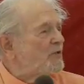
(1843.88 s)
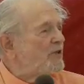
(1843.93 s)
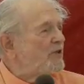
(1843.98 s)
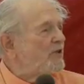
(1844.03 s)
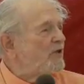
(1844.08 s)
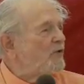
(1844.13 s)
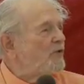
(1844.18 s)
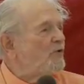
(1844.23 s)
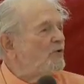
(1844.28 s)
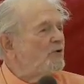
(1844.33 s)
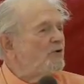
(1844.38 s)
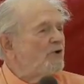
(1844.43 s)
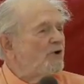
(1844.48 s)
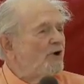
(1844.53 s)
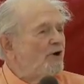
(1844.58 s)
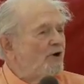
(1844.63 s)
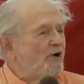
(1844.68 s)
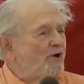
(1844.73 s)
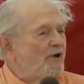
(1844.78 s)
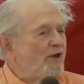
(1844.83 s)
when the old
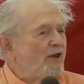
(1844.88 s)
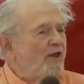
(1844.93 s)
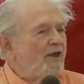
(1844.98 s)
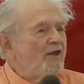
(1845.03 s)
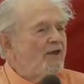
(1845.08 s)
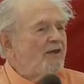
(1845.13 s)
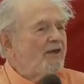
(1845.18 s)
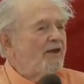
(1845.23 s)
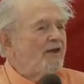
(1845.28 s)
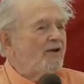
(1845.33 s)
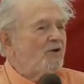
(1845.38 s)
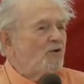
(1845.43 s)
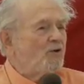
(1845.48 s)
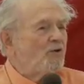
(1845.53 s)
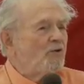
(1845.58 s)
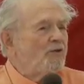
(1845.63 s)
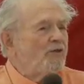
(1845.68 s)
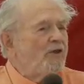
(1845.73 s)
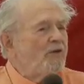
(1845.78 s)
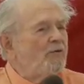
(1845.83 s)
guard get
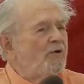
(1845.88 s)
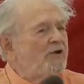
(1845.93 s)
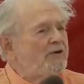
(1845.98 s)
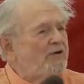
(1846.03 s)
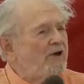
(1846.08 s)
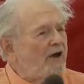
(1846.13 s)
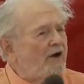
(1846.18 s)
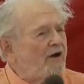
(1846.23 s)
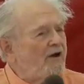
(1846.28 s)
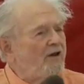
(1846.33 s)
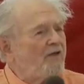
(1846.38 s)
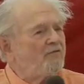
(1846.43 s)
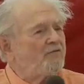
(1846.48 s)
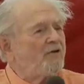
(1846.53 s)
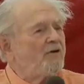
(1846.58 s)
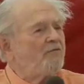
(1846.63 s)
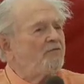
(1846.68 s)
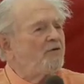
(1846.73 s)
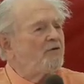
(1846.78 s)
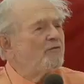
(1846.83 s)
old, they retire in
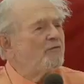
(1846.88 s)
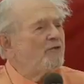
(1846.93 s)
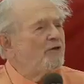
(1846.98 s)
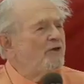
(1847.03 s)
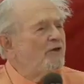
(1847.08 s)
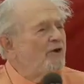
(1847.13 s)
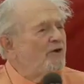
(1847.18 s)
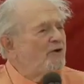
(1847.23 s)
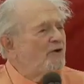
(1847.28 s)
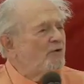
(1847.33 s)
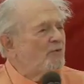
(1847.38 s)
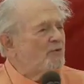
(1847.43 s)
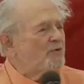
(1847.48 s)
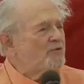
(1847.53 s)
favor of the younger